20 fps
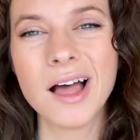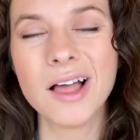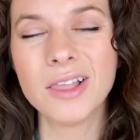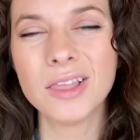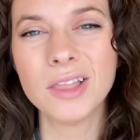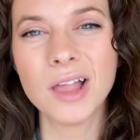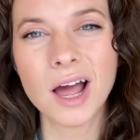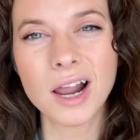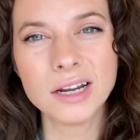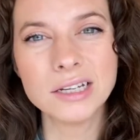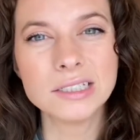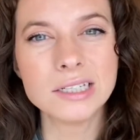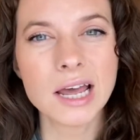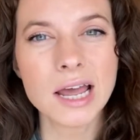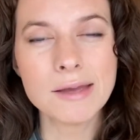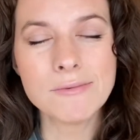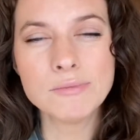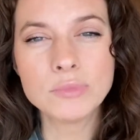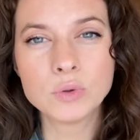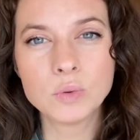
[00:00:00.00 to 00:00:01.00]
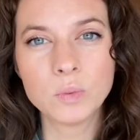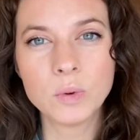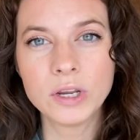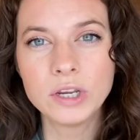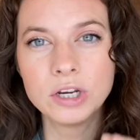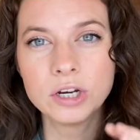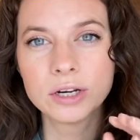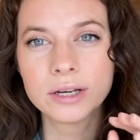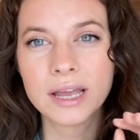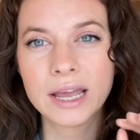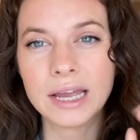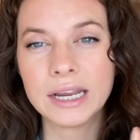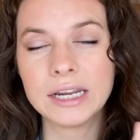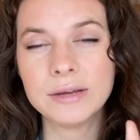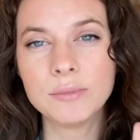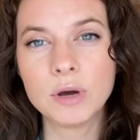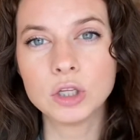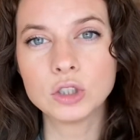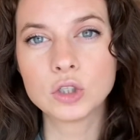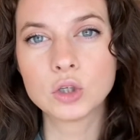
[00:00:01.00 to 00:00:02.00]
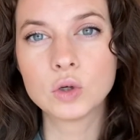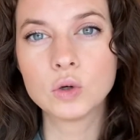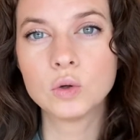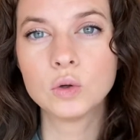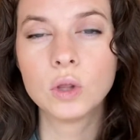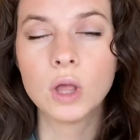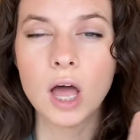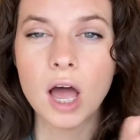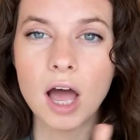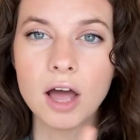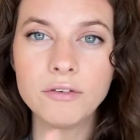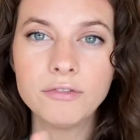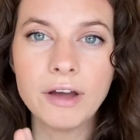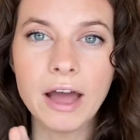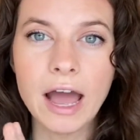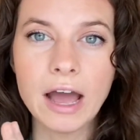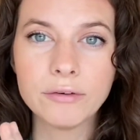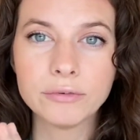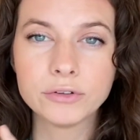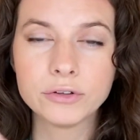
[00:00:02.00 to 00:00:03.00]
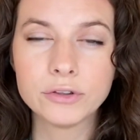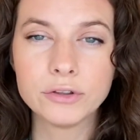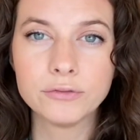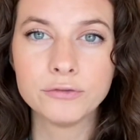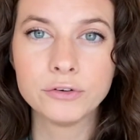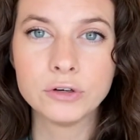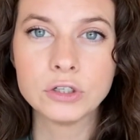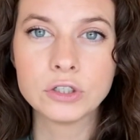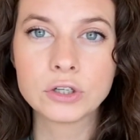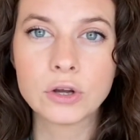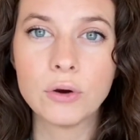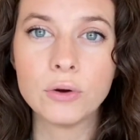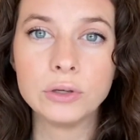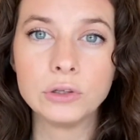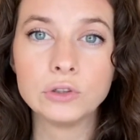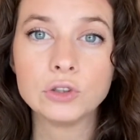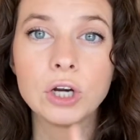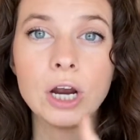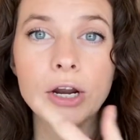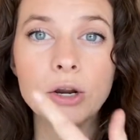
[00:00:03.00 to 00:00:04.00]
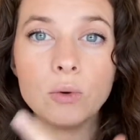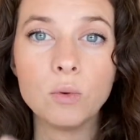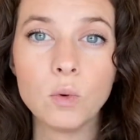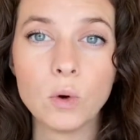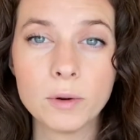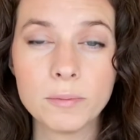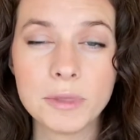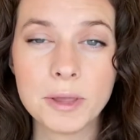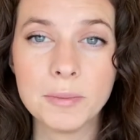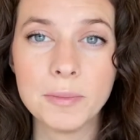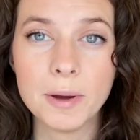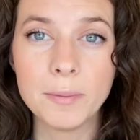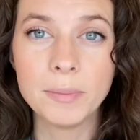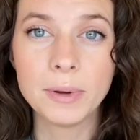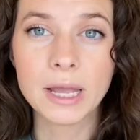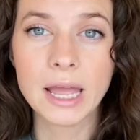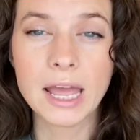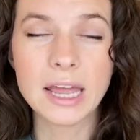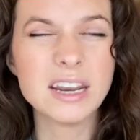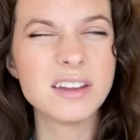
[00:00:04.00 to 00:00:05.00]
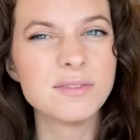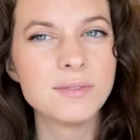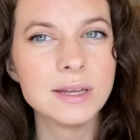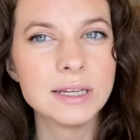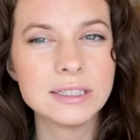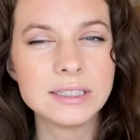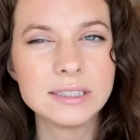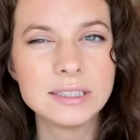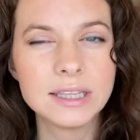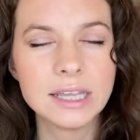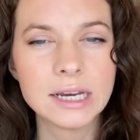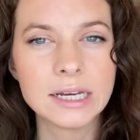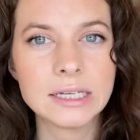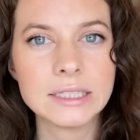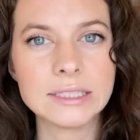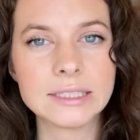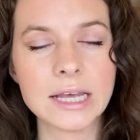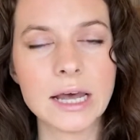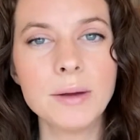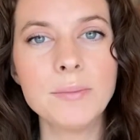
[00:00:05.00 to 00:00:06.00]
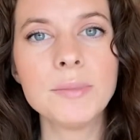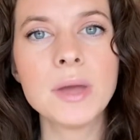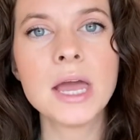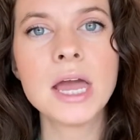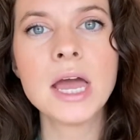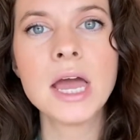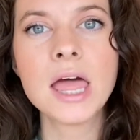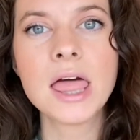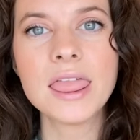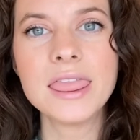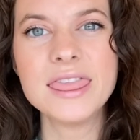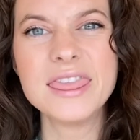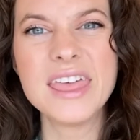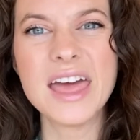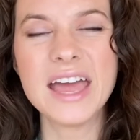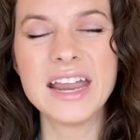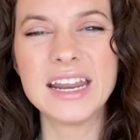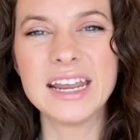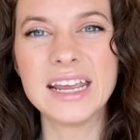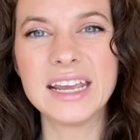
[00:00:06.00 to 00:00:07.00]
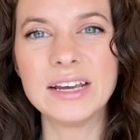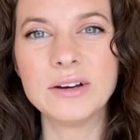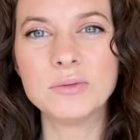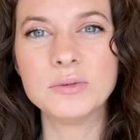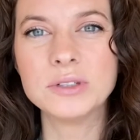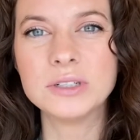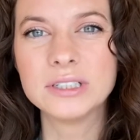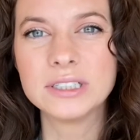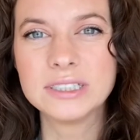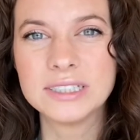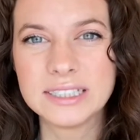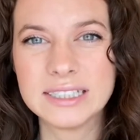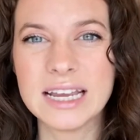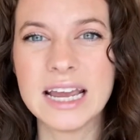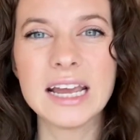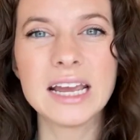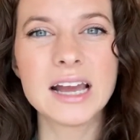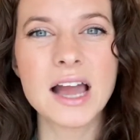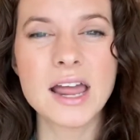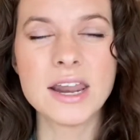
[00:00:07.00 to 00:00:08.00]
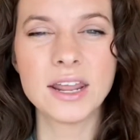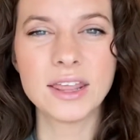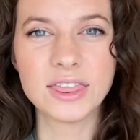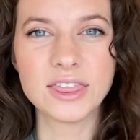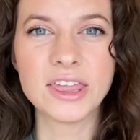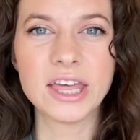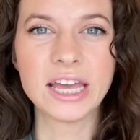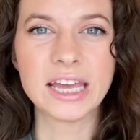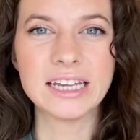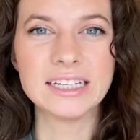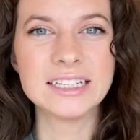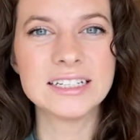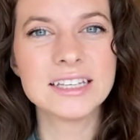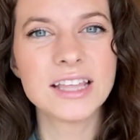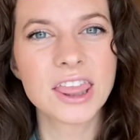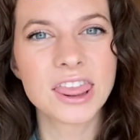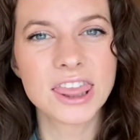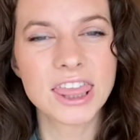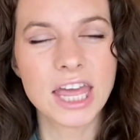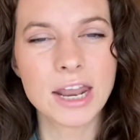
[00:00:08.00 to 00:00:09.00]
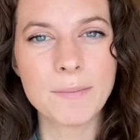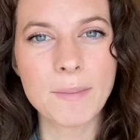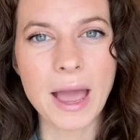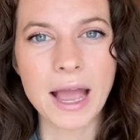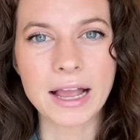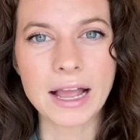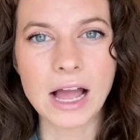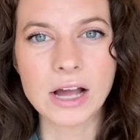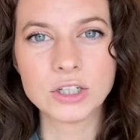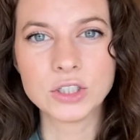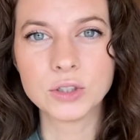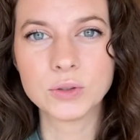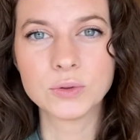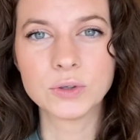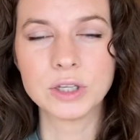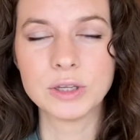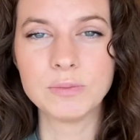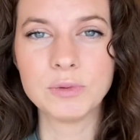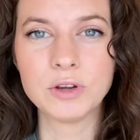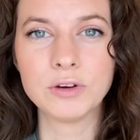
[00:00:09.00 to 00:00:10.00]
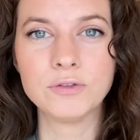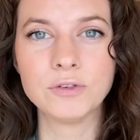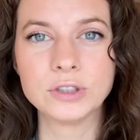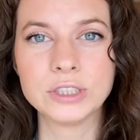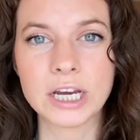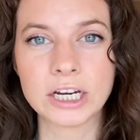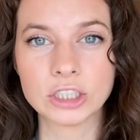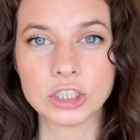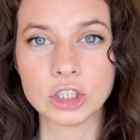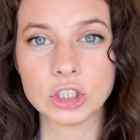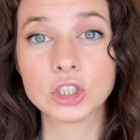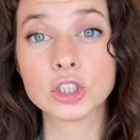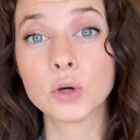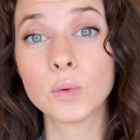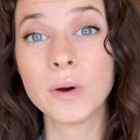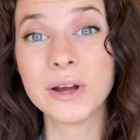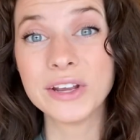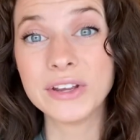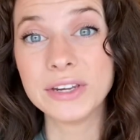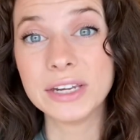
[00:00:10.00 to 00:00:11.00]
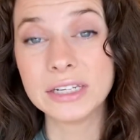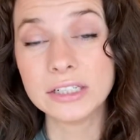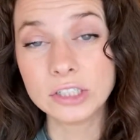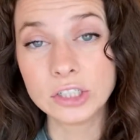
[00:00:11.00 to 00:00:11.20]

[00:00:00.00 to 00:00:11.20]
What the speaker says: lot of times when your candy melts cool off after the first go and you try to warm them up again, if it thickens up, then it will stay kind of thick. It doesn't thin back out to a really beautiful texture. So what you need to